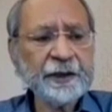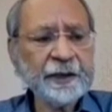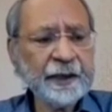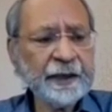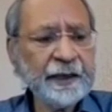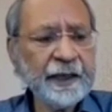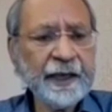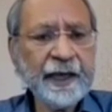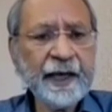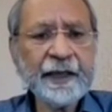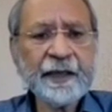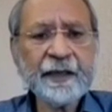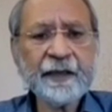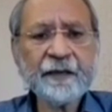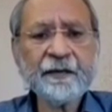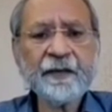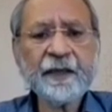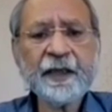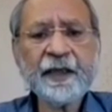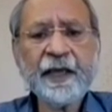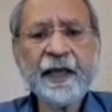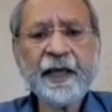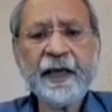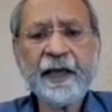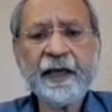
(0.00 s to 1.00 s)
which at the end of
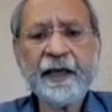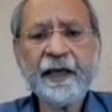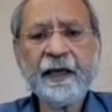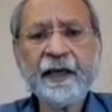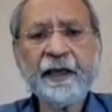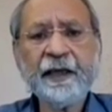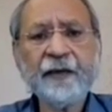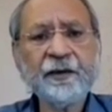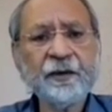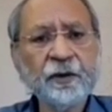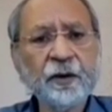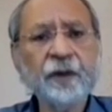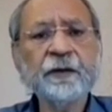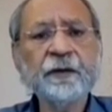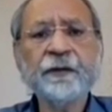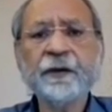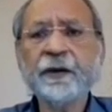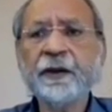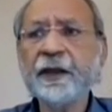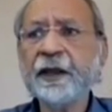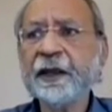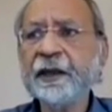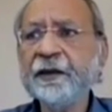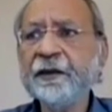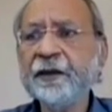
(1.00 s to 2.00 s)
the day is good
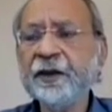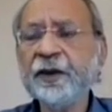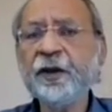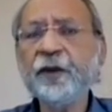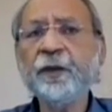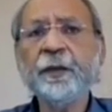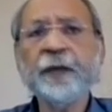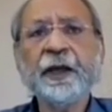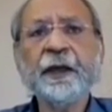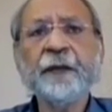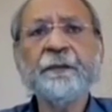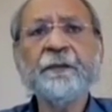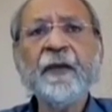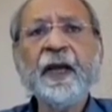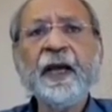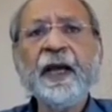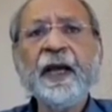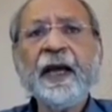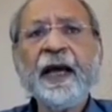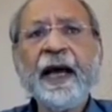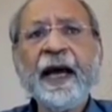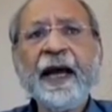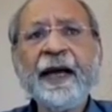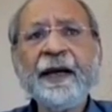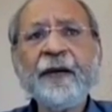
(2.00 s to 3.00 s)
for the consumer.
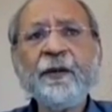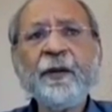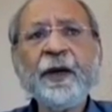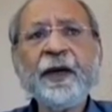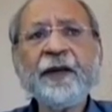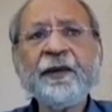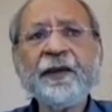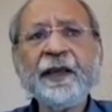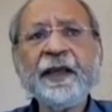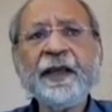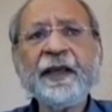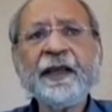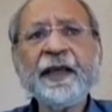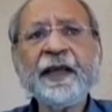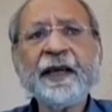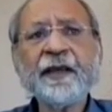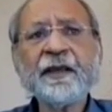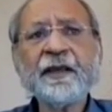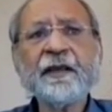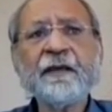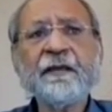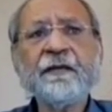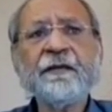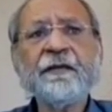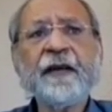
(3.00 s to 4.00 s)
And we're seeing
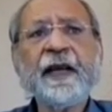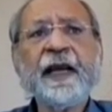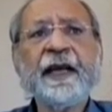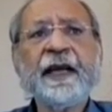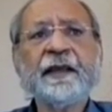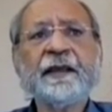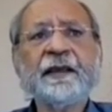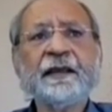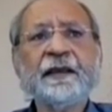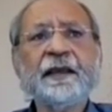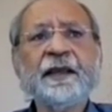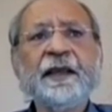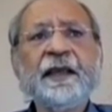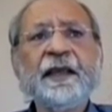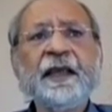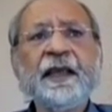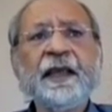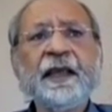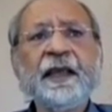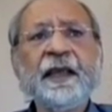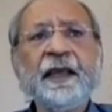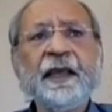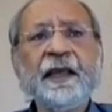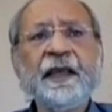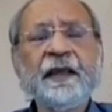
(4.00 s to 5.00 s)
that reflect
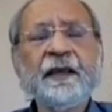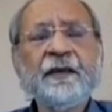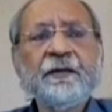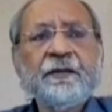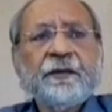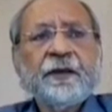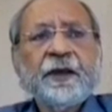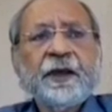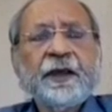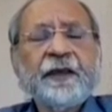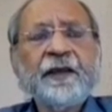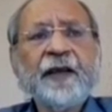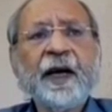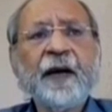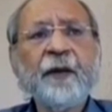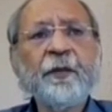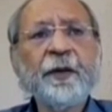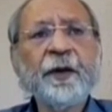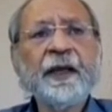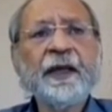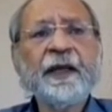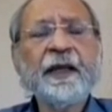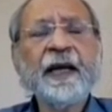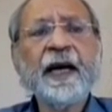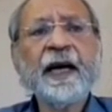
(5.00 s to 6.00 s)
in, for
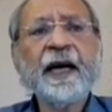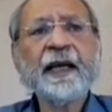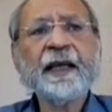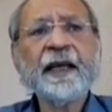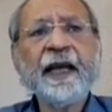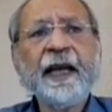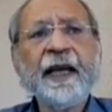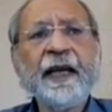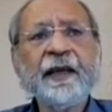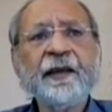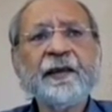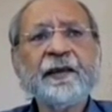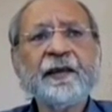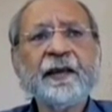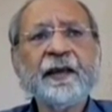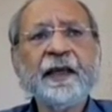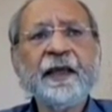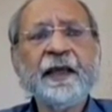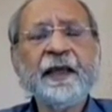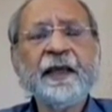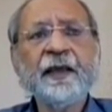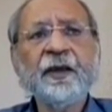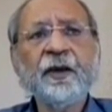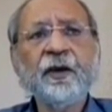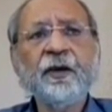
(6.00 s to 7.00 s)
example, in our case,
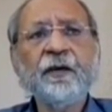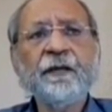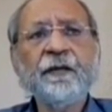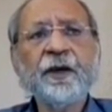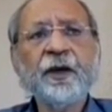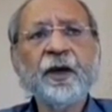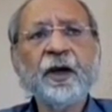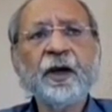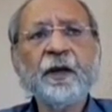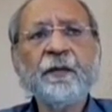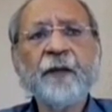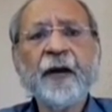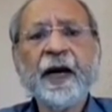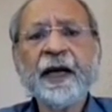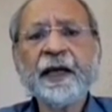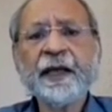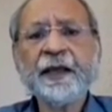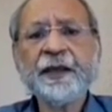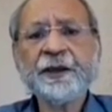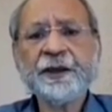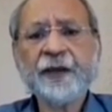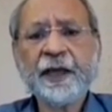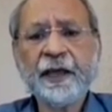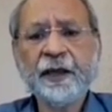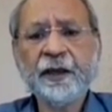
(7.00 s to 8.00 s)
in overall
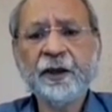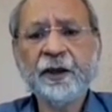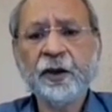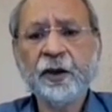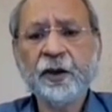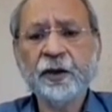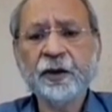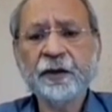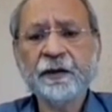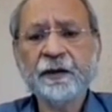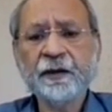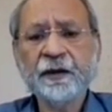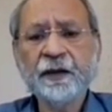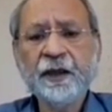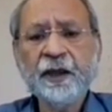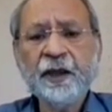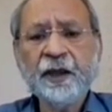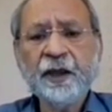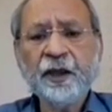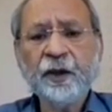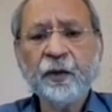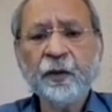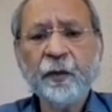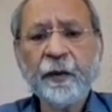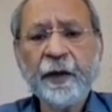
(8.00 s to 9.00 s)
market share growth,
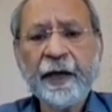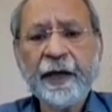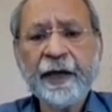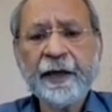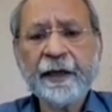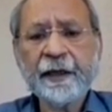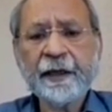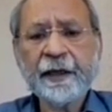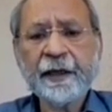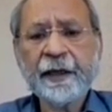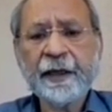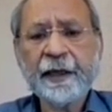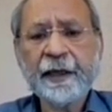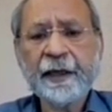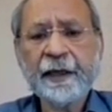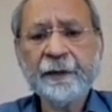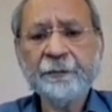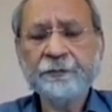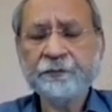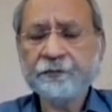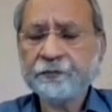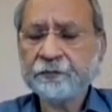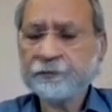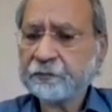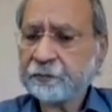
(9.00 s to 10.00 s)
where
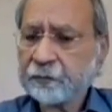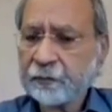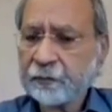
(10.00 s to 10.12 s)
uh,